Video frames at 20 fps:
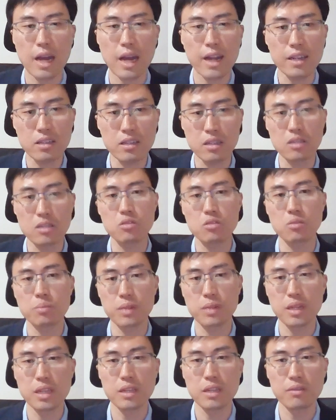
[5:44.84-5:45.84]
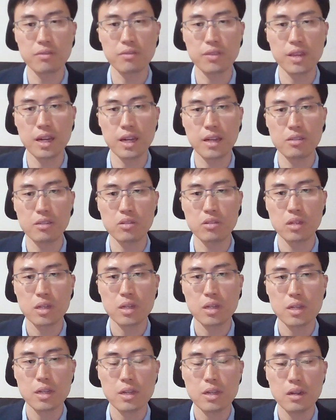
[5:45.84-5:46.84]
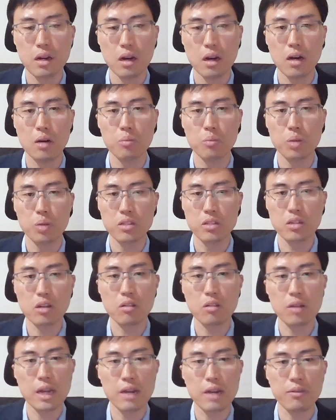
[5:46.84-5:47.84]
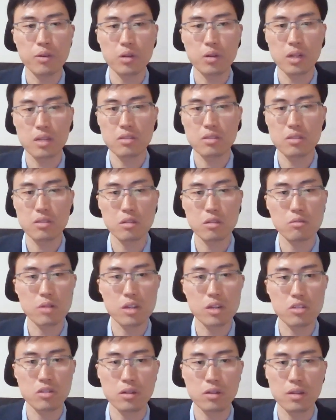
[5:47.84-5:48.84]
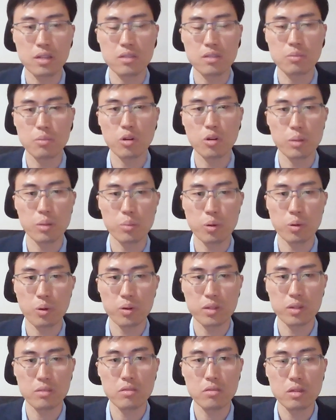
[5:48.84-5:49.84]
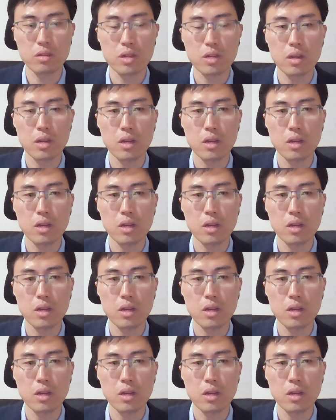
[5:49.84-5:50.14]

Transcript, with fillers: I tend to believe that political level consideration is more important,